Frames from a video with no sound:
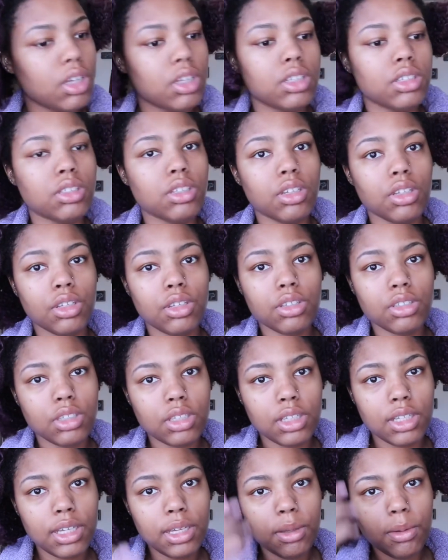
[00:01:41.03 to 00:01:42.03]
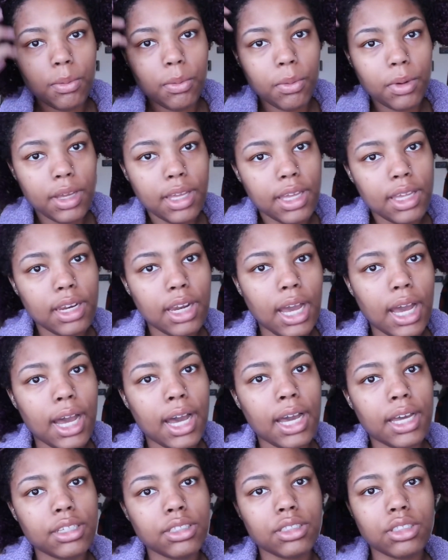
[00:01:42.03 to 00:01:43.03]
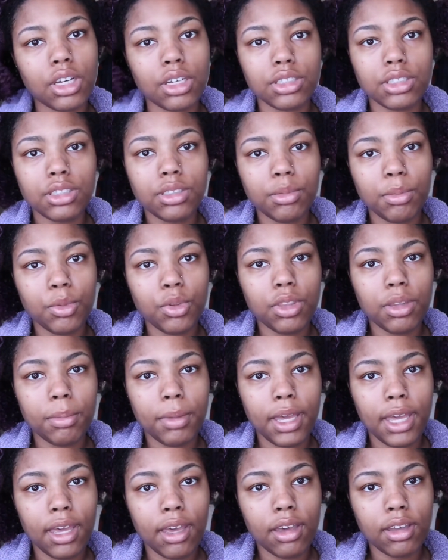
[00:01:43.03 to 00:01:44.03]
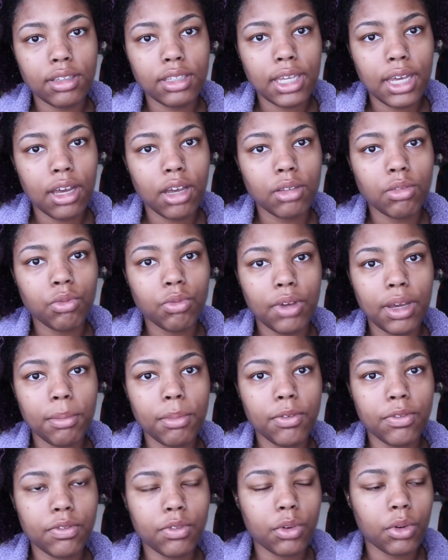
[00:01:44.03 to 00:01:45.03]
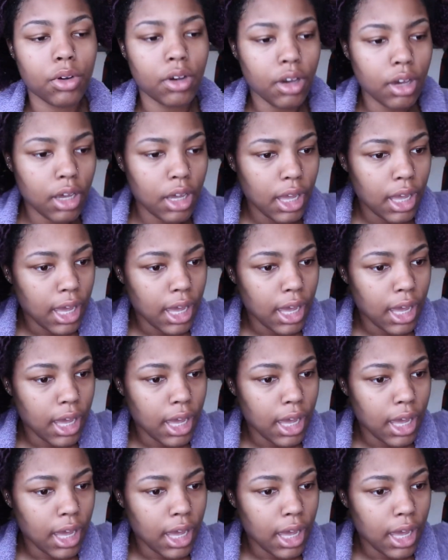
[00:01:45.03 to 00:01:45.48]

So usually when I start smoothing my hair down right before,